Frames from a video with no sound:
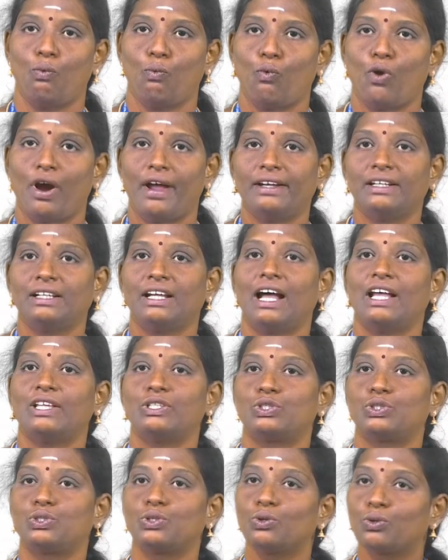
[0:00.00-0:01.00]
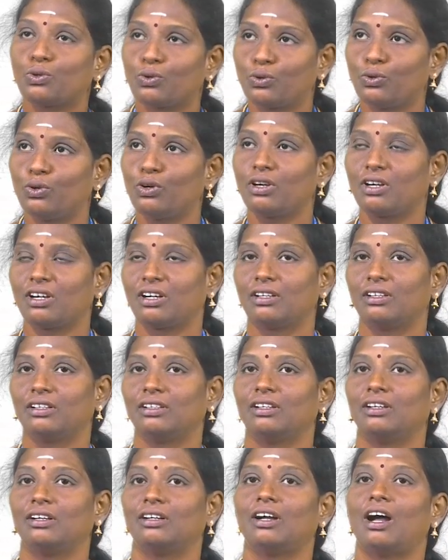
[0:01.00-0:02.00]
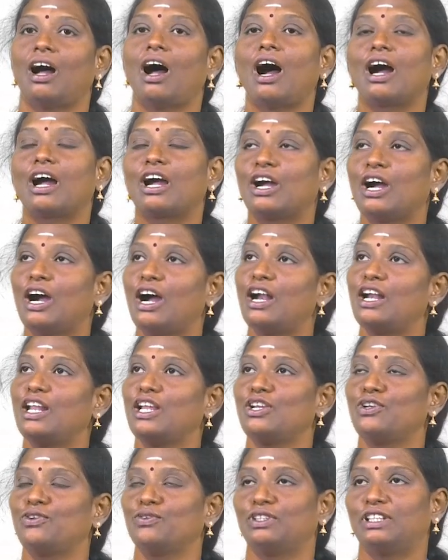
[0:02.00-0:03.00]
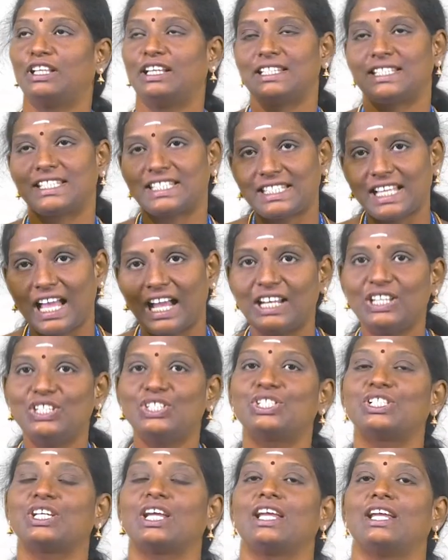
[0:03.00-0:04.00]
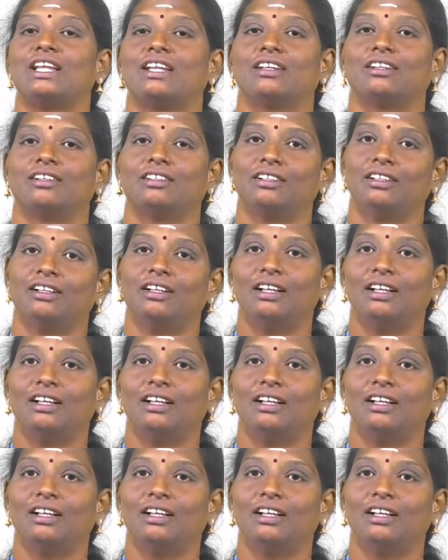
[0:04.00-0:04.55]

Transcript: one has to cook according to the sunshine.